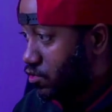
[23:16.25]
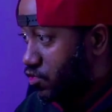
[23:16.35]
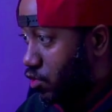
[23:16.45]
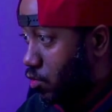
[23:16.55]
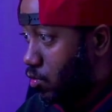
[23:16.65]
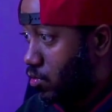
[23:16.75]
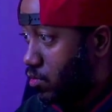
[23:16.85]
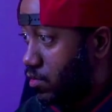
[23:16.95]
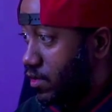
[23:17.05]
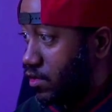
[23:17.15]
so
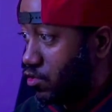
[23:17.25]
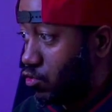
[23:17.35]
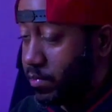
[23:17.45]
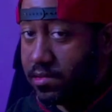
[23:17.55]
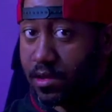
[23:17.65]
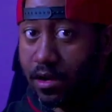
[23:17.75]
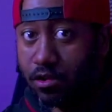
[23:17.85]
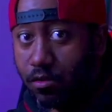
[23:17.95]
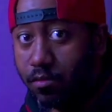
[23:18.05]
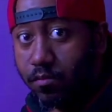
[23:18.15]
you'll be
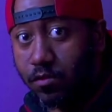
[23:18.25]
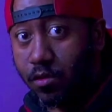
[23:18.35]
setting your